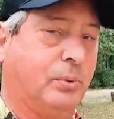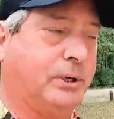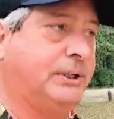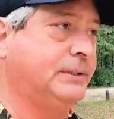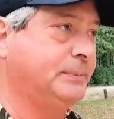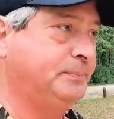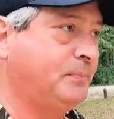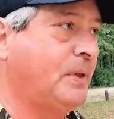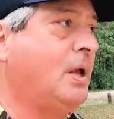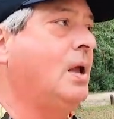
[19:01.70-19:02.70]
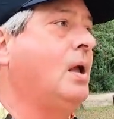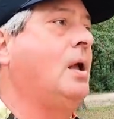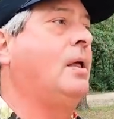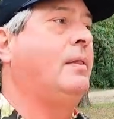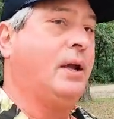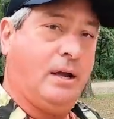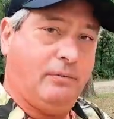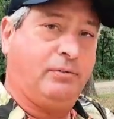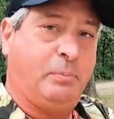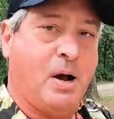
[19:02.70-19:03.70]
breeze they
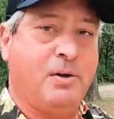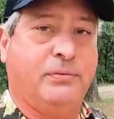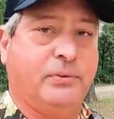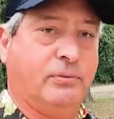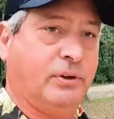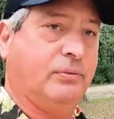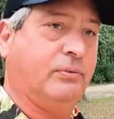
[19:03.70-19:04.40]
have sponsored this